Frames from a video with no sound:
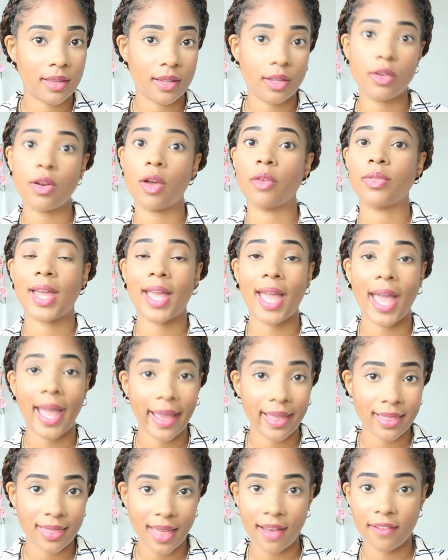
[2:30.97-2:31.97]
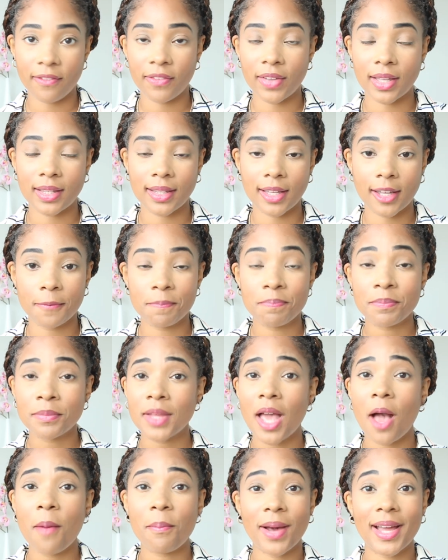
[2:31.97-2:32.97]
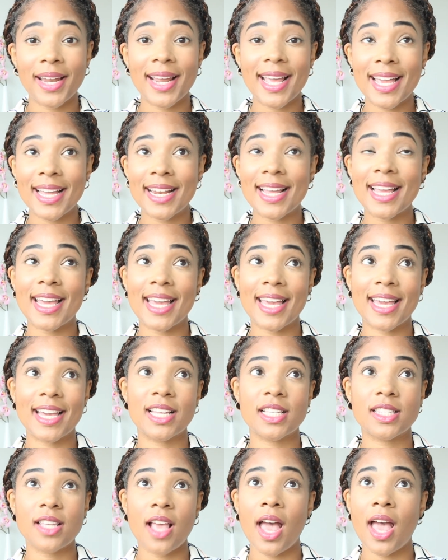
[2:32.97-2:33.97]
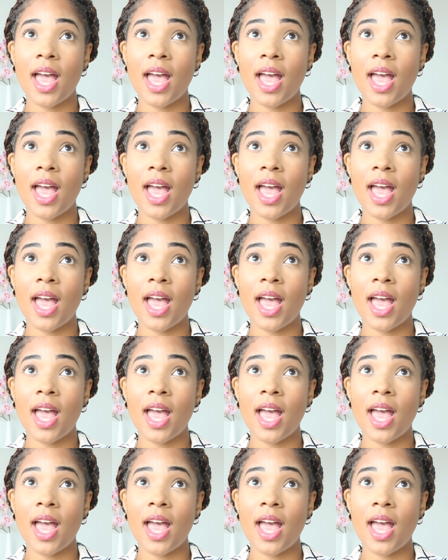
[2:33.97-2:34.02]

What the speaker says: you know, they hate that feeling. But it is